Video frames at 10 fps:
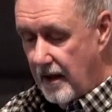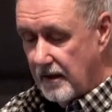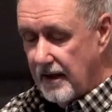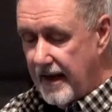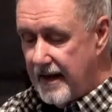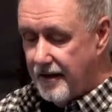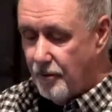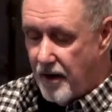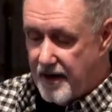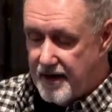Later,
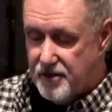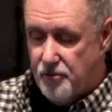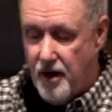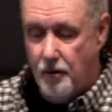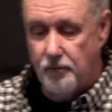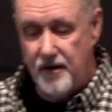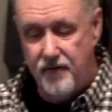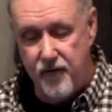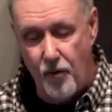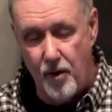when Israel
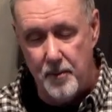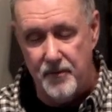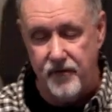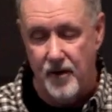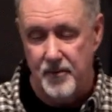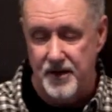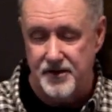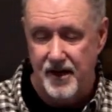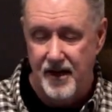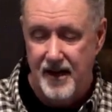reformed from
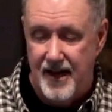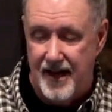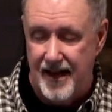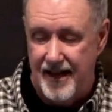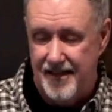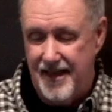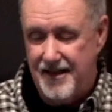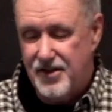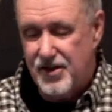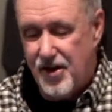this, it, they
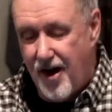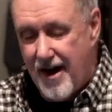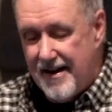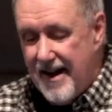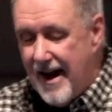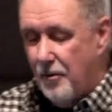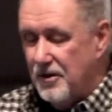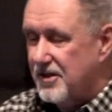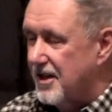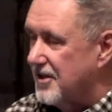saw it now
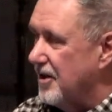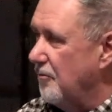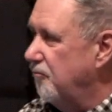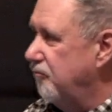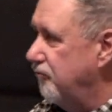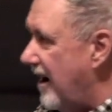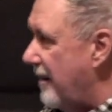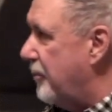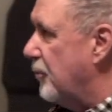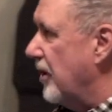as such a
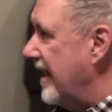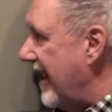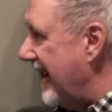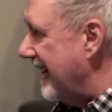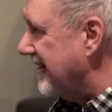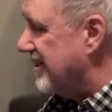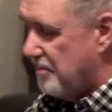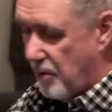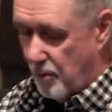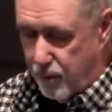
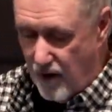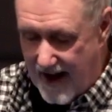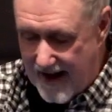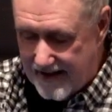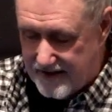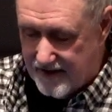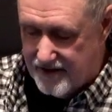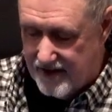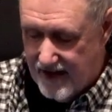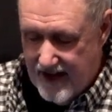reprehensible
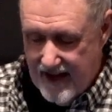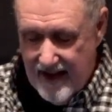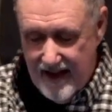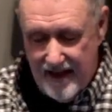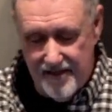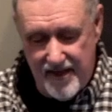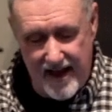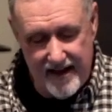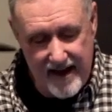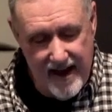practice
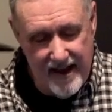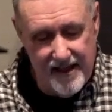that